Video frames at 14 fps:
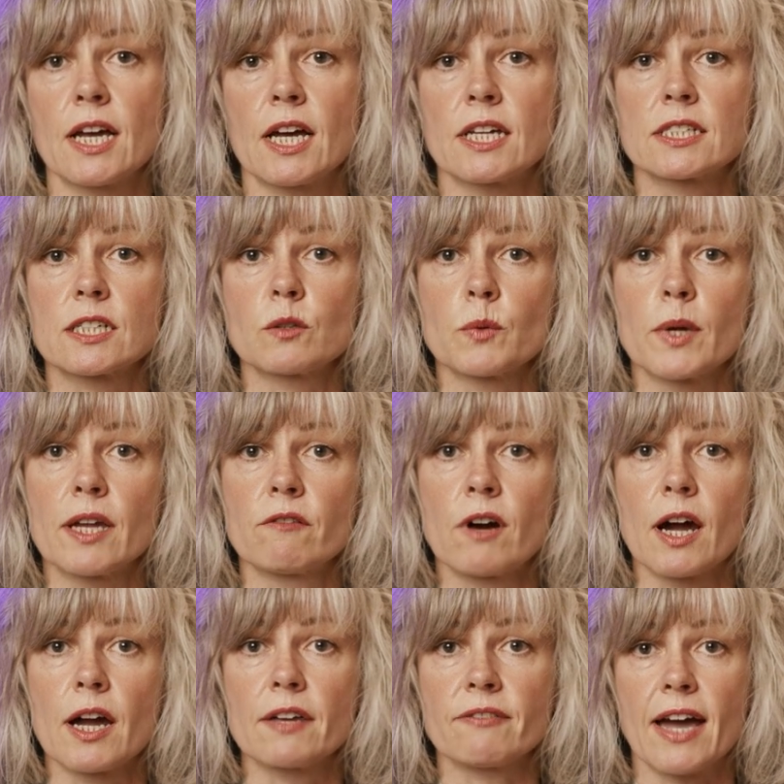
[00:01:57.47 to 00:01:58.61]
until we
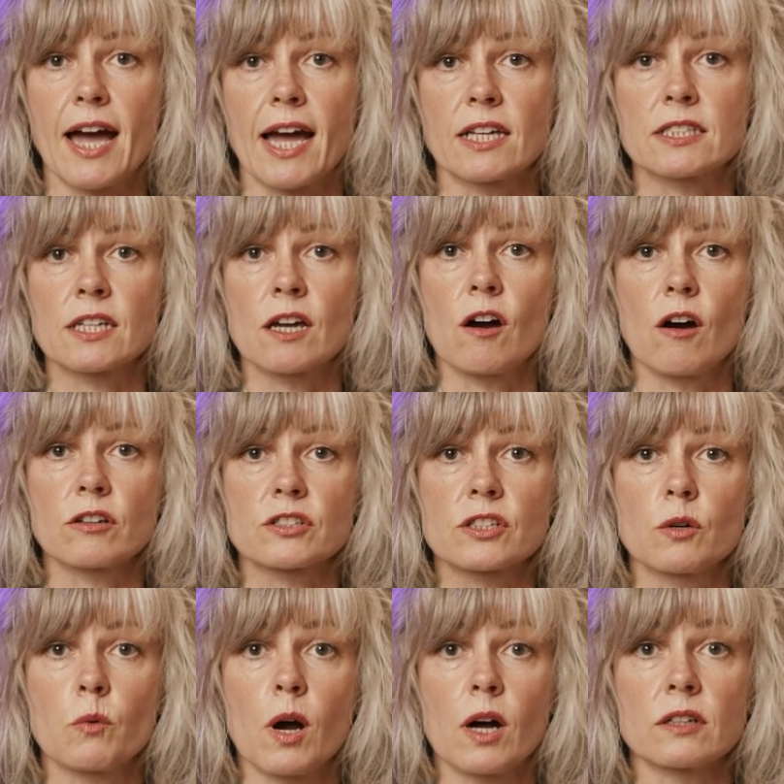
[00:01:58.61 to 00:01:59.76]
arrive at
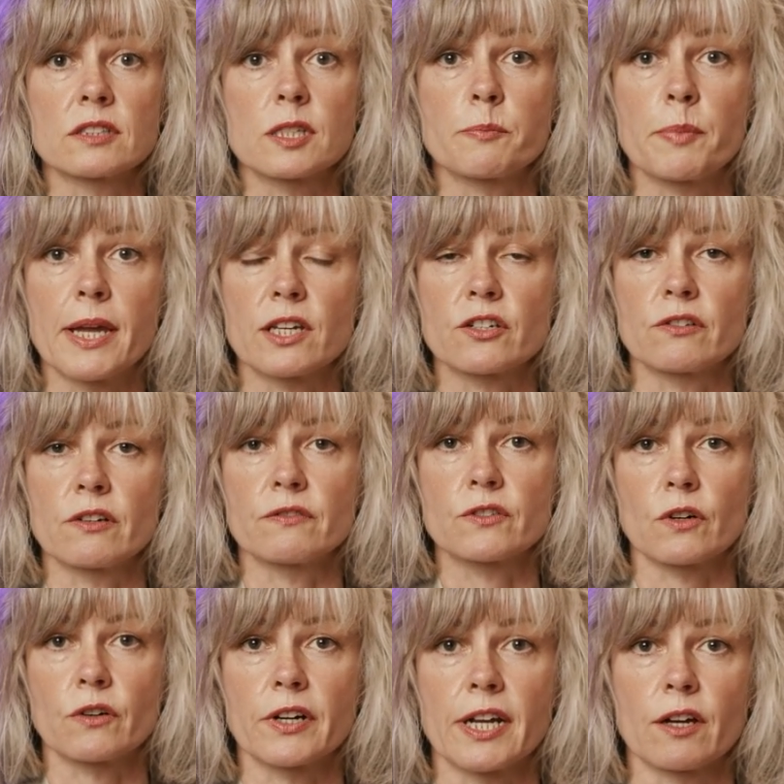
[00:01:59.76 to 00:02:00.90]
Oscar Wilde's The Picture of
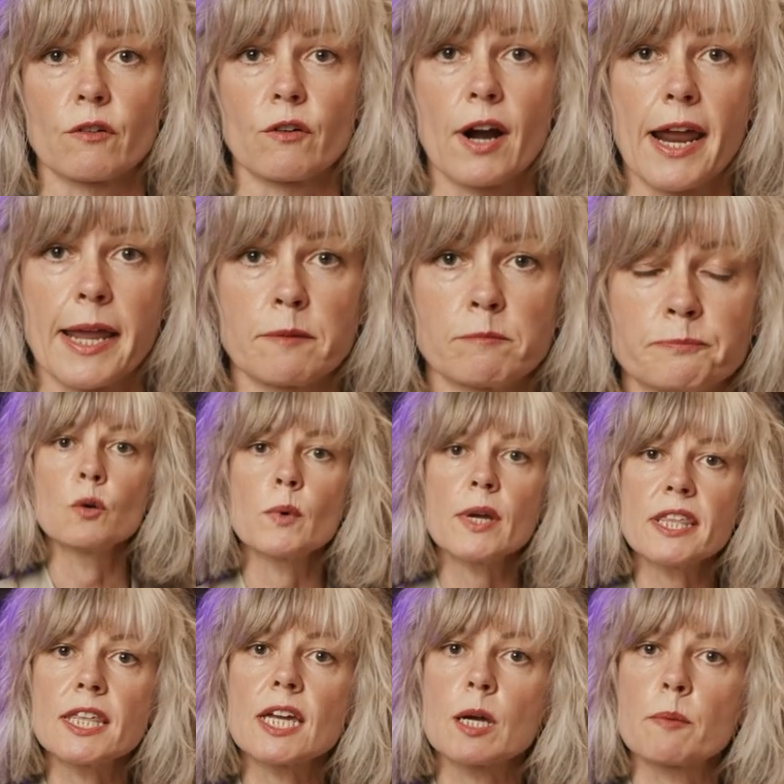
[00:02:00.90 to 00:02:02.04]
Dorian Gray. We
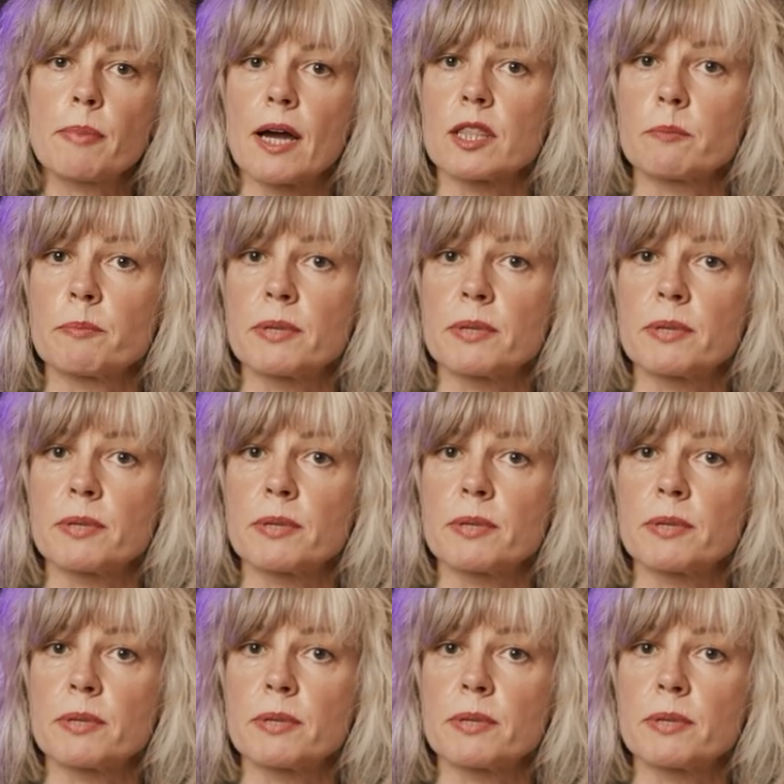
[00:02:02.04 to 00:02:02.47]
think about the